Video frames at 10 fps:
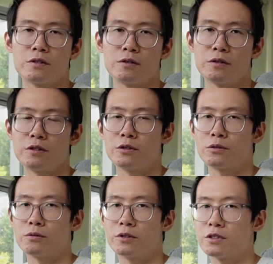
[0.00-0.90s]
You need
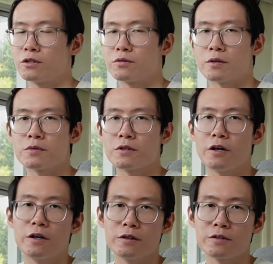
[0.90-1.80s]
to listen to some
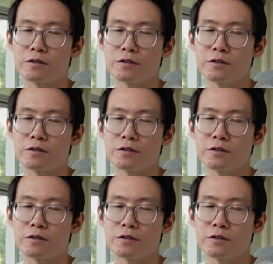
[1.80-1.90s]
songs.